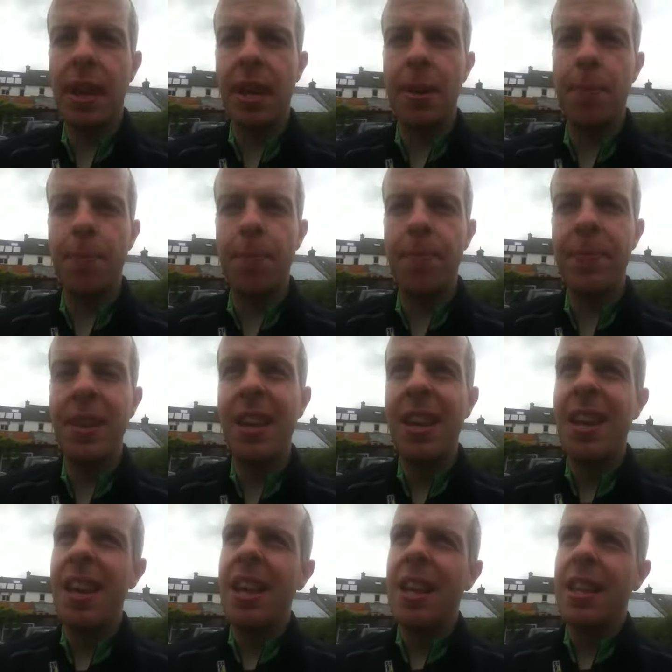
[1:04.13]
Then
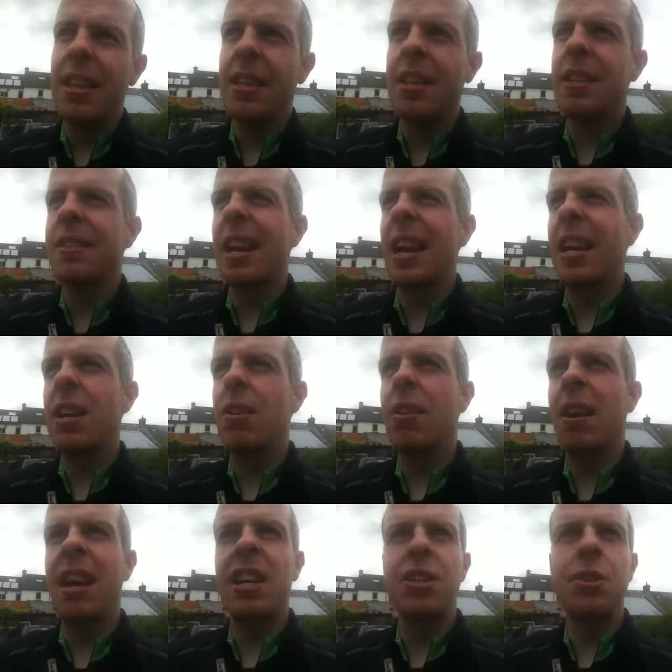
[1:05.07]
the second
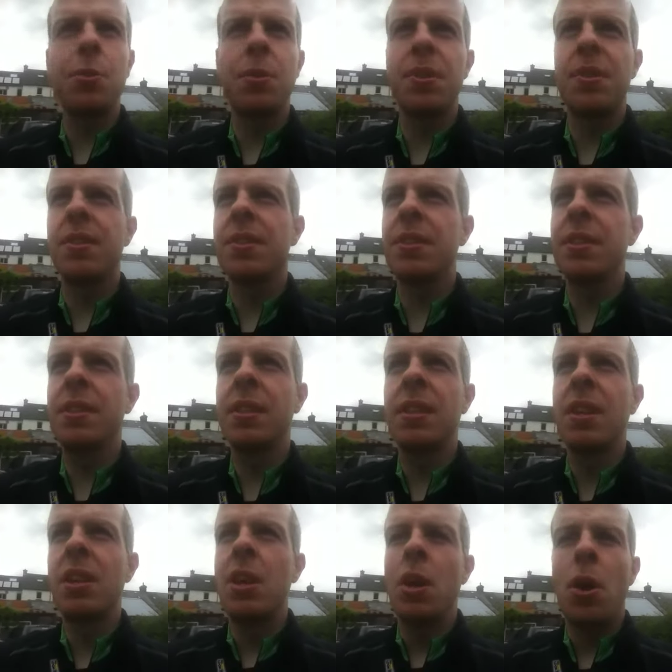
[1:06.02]
crash was
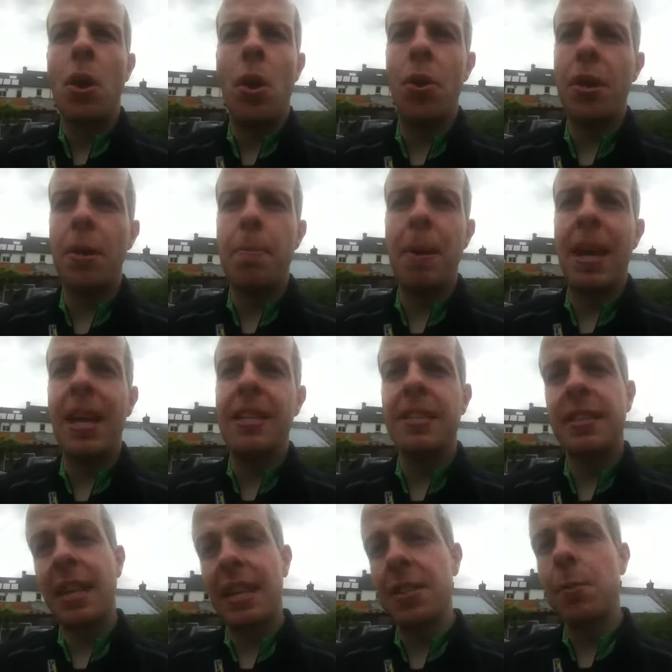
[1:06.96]
on a
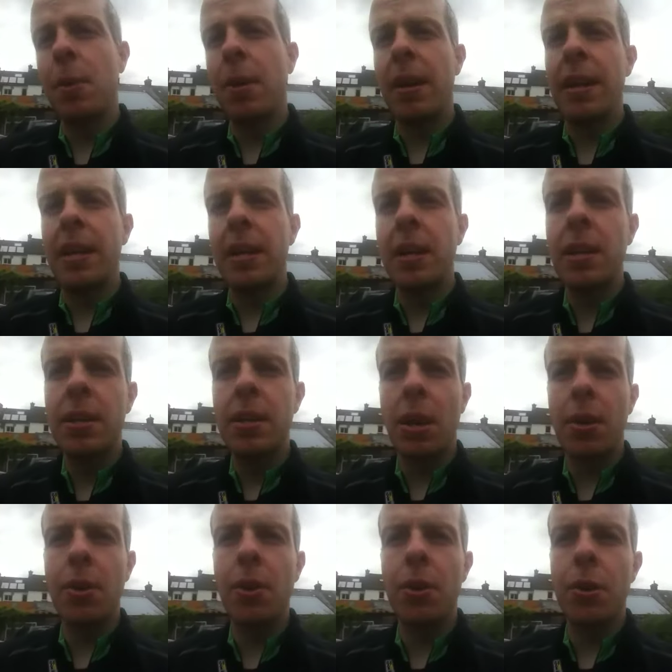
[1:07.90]
bend. That's where I
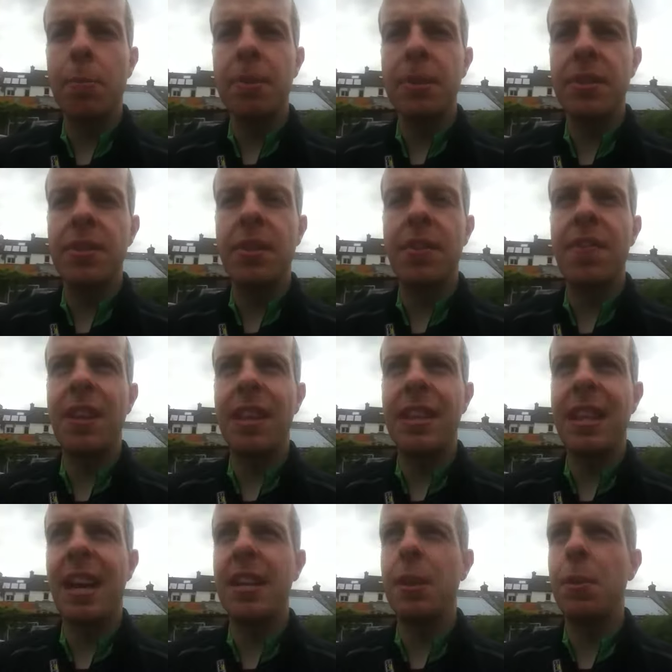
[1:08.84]
got caught up and stuff
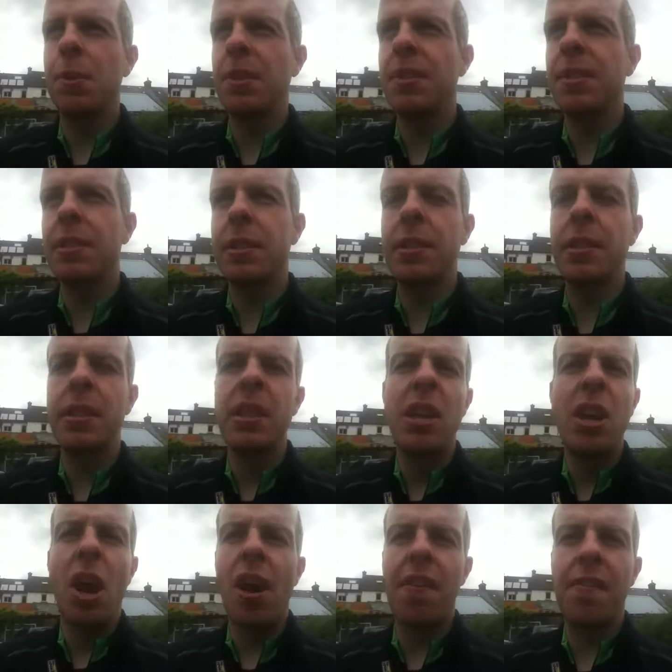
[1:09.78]
like that. It was
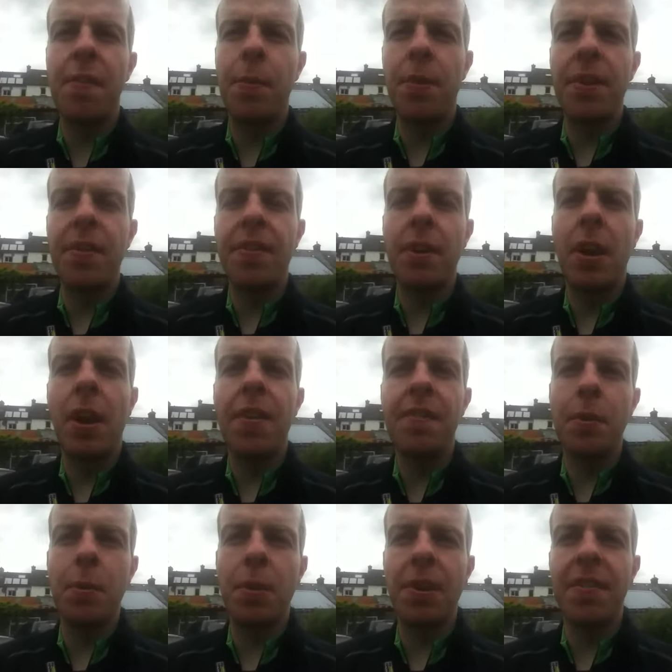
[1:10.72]
after one
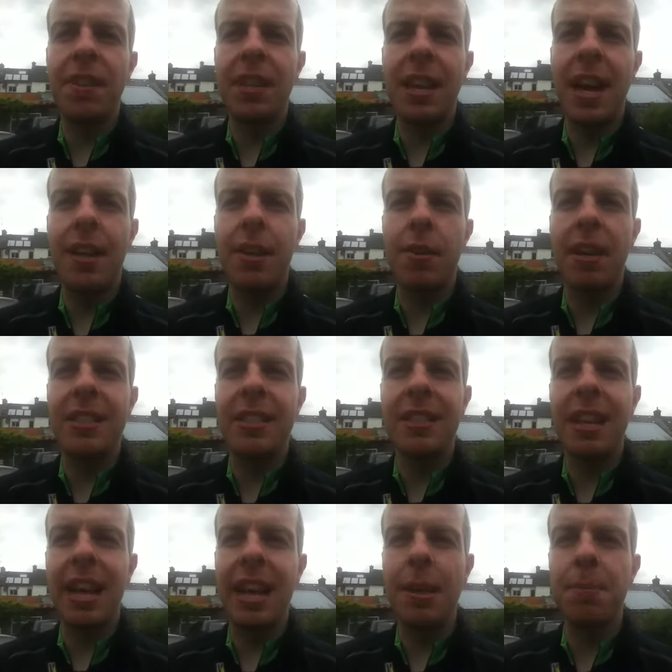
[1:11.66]
of the
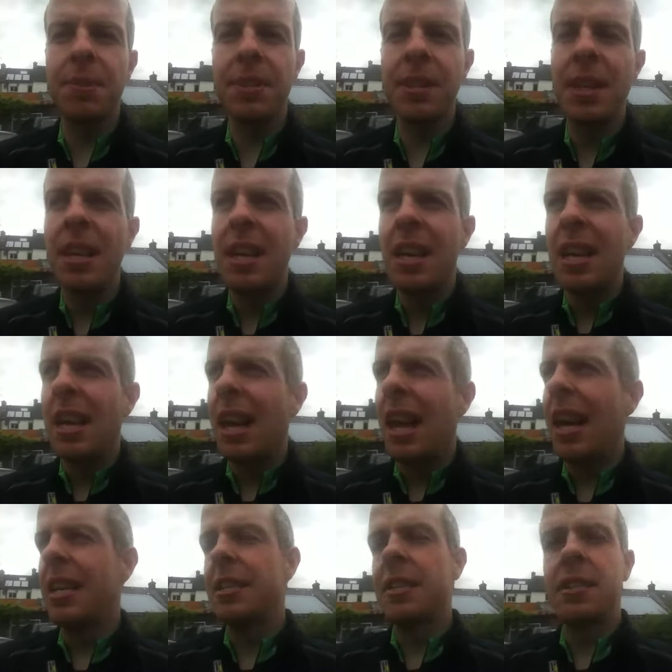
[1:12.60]
categorized climbs,
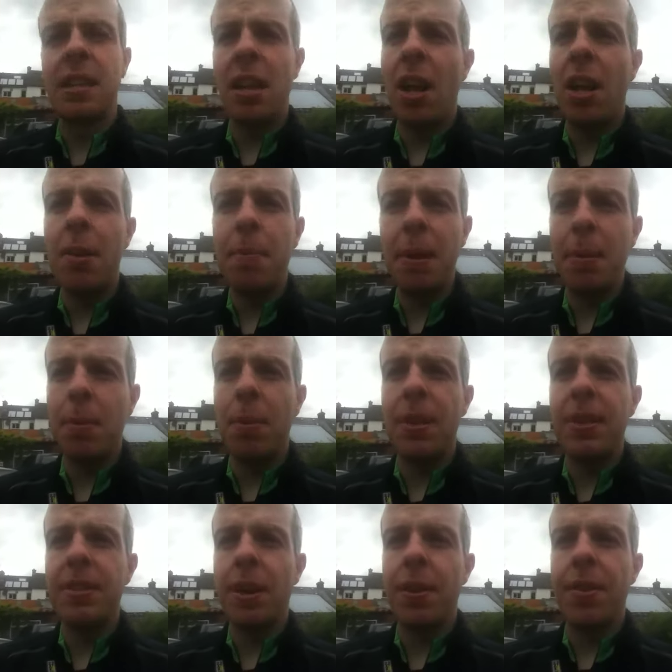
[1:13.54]
and a lot of people
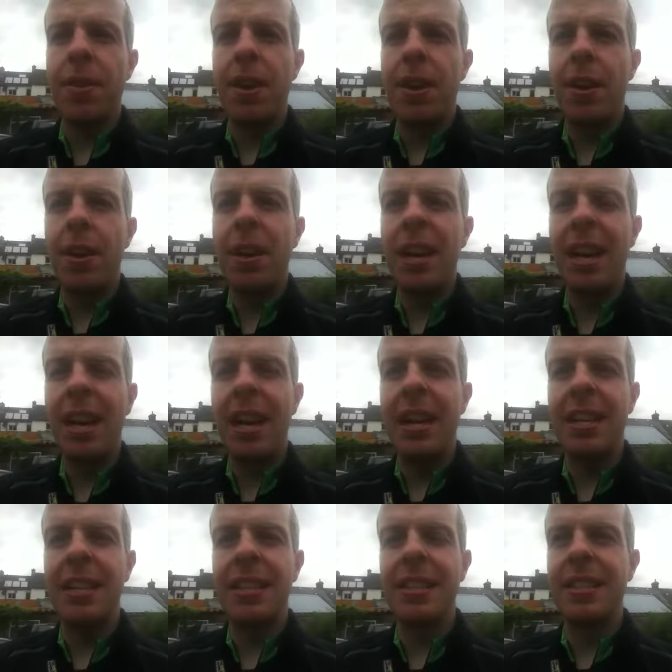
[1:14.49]
went down there.
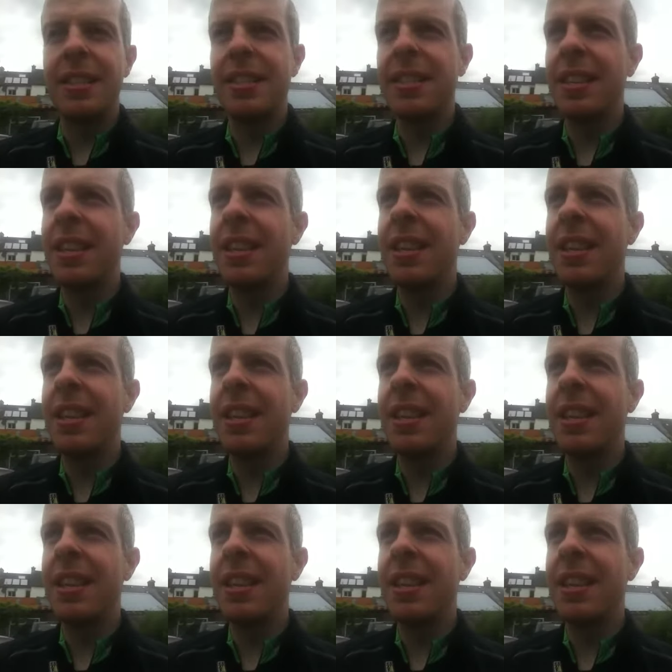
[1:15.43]
And